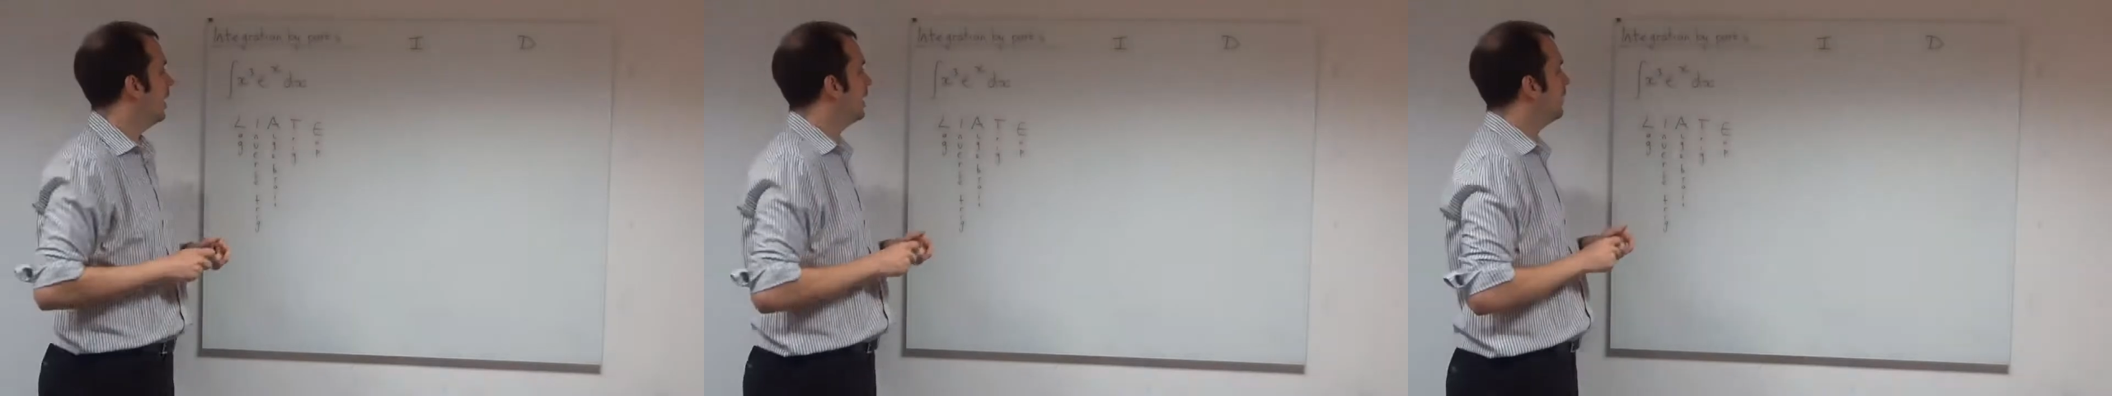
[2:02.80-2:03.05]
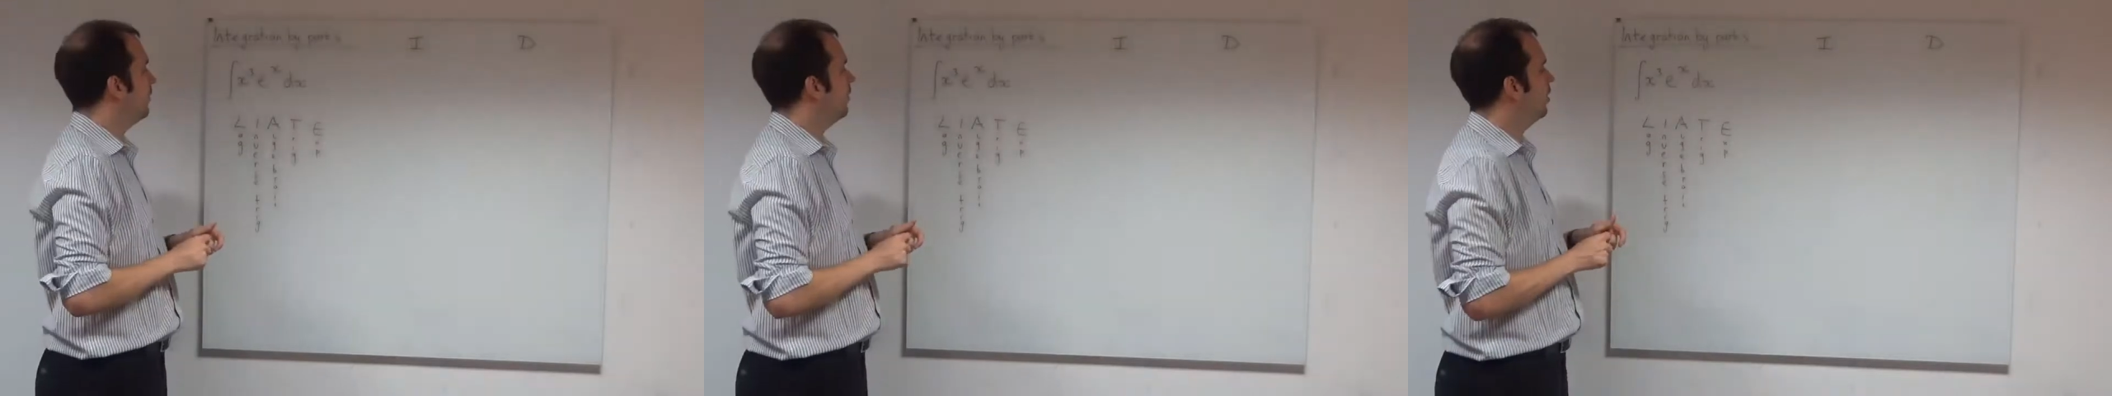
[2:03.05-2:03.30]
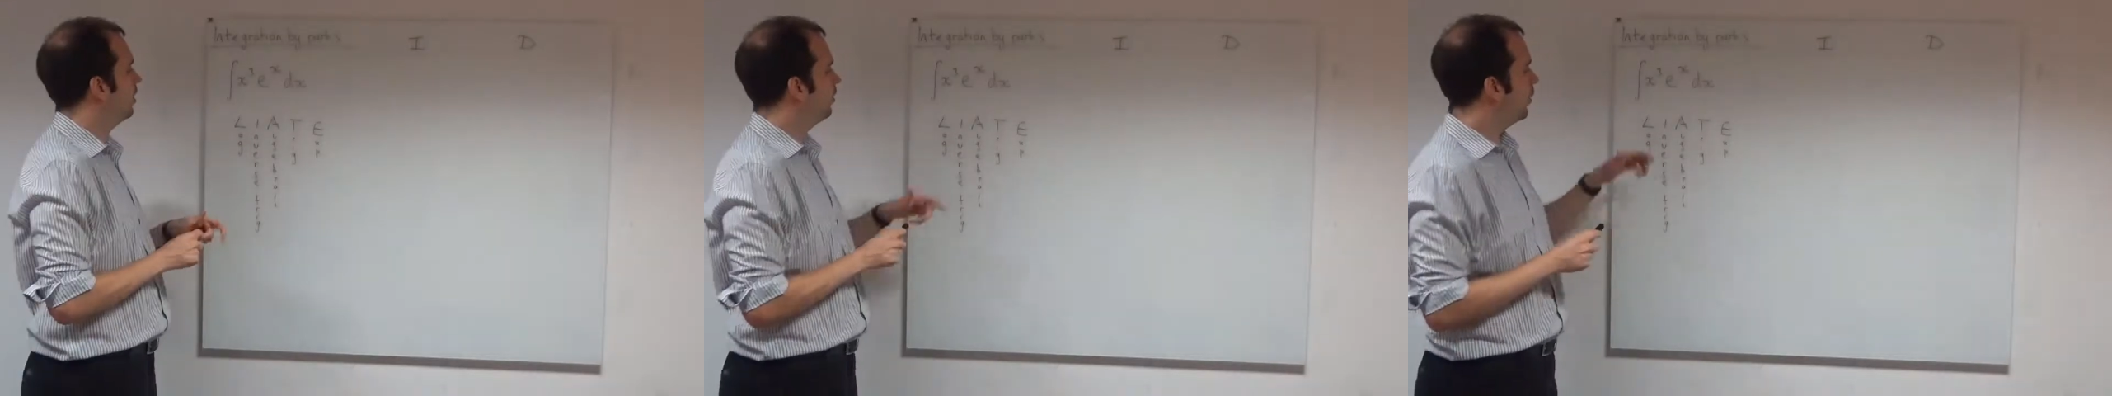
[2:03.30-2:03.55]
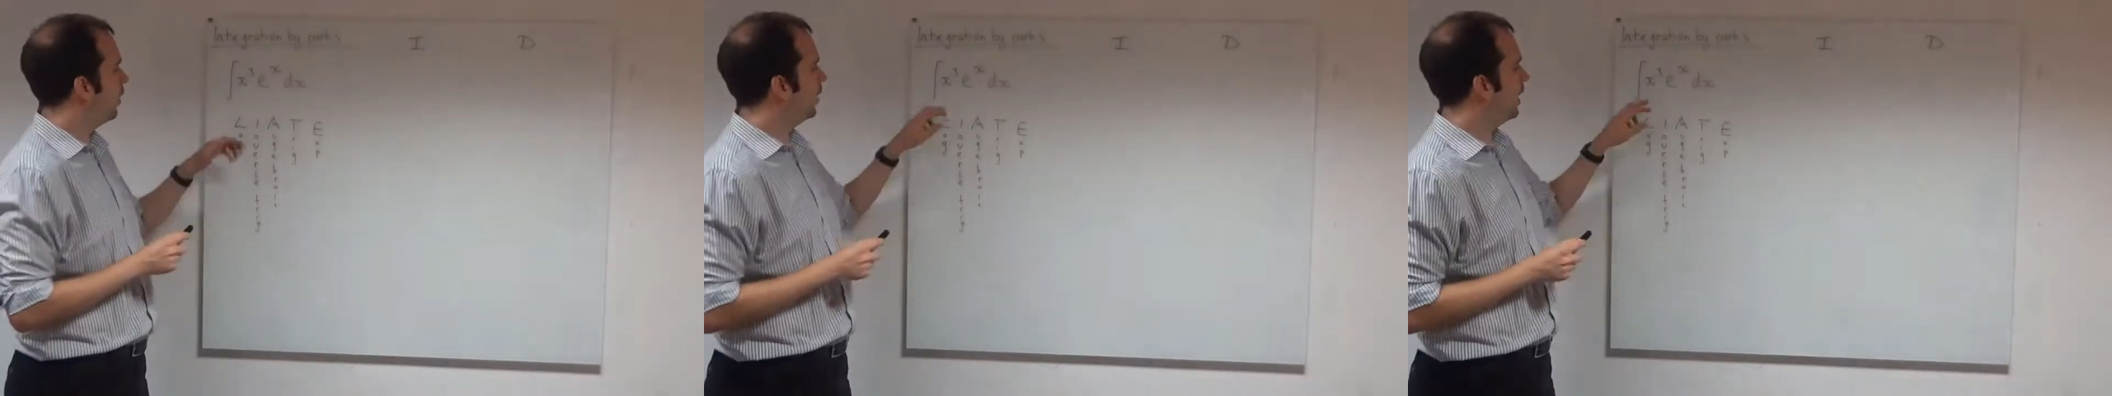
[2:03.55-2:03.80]
let's have a look at
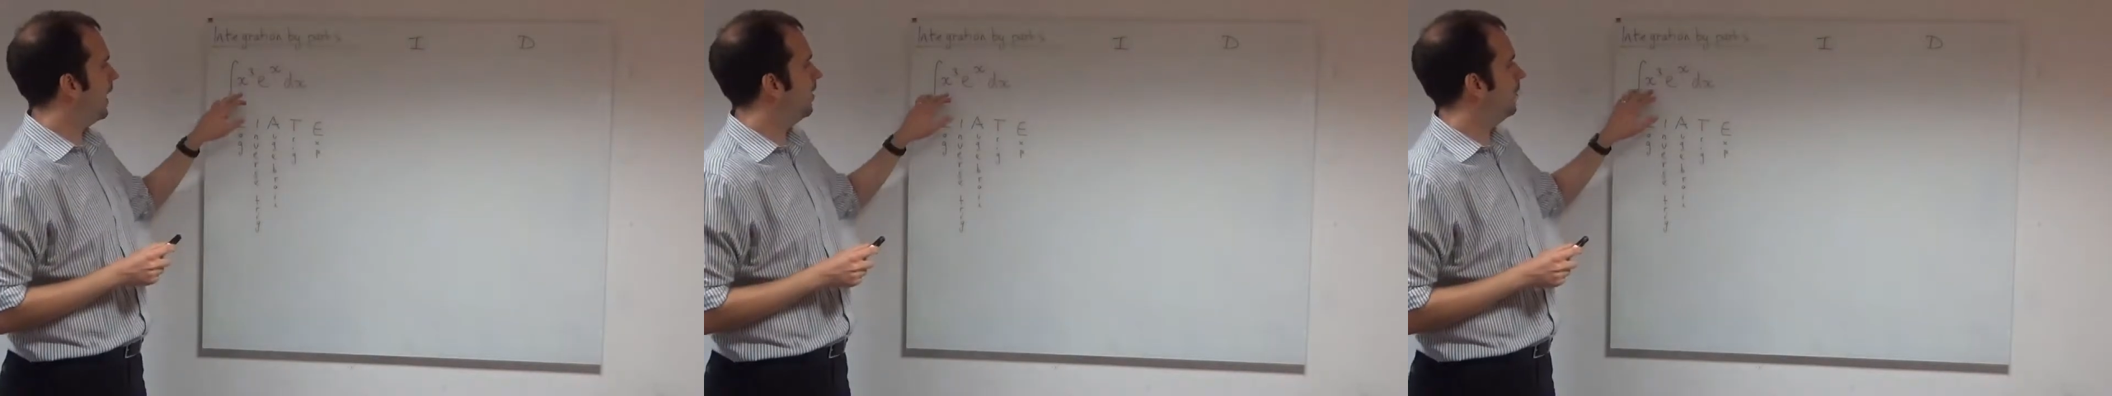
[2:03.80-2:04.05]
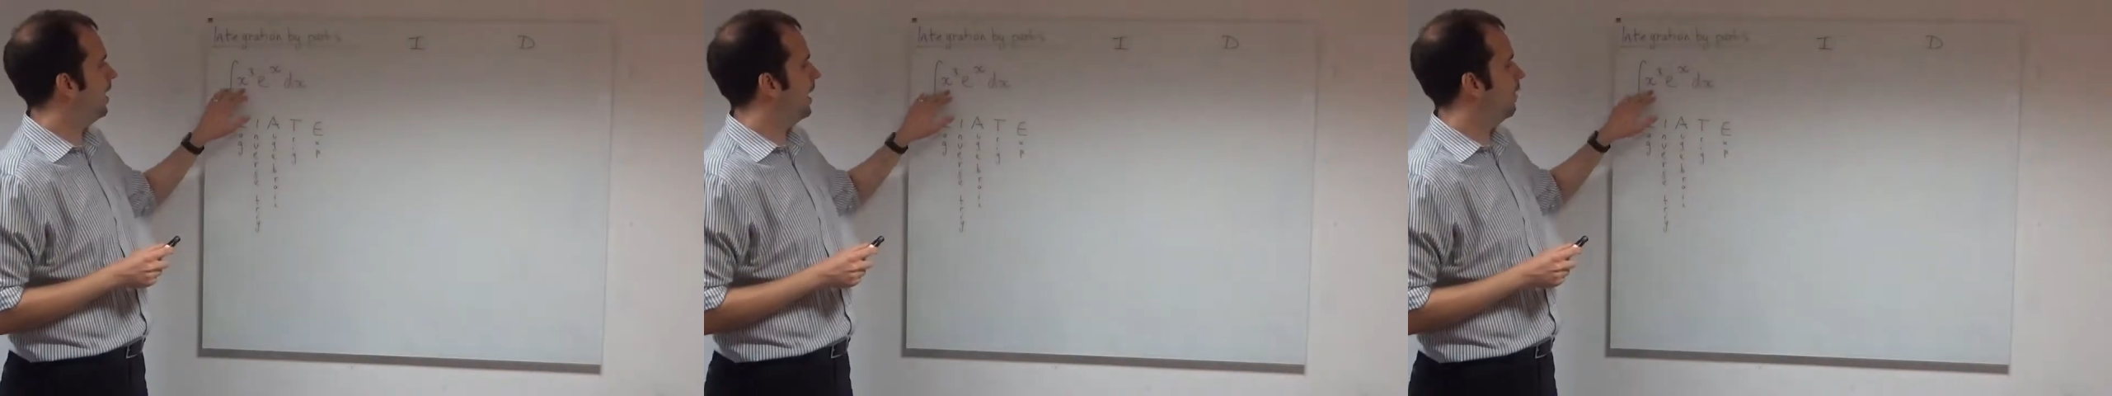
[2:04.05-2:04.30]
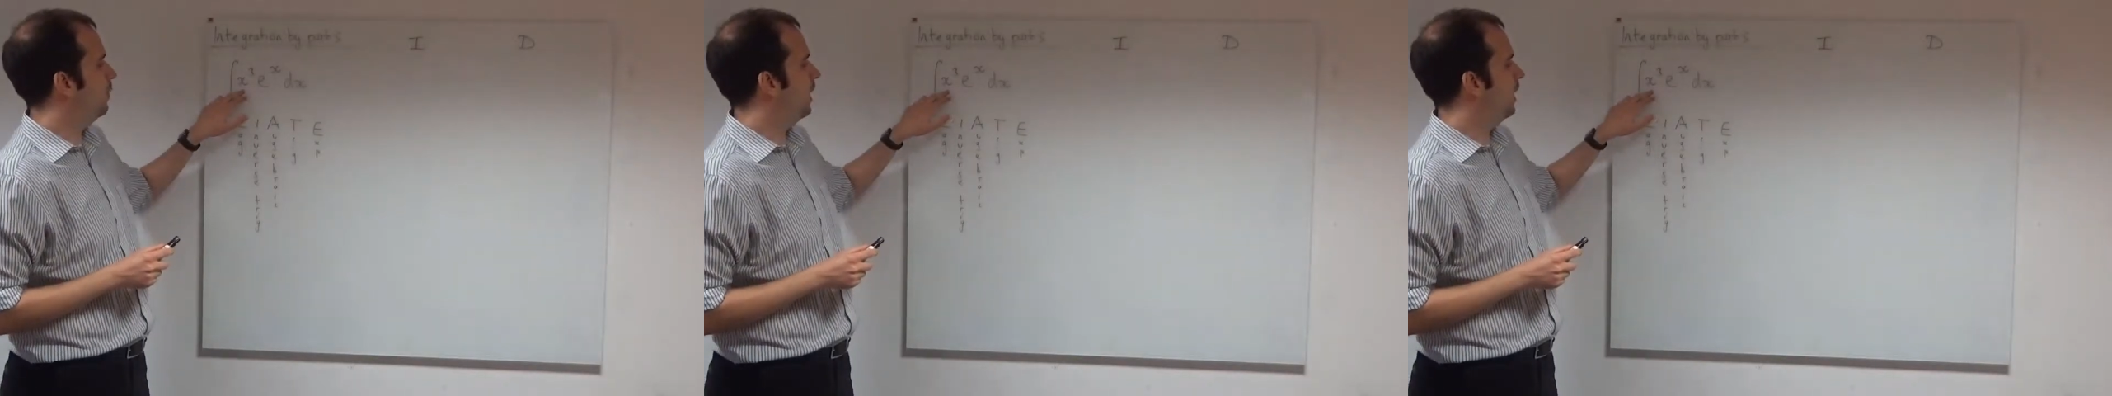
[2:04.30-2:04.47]
what we have here.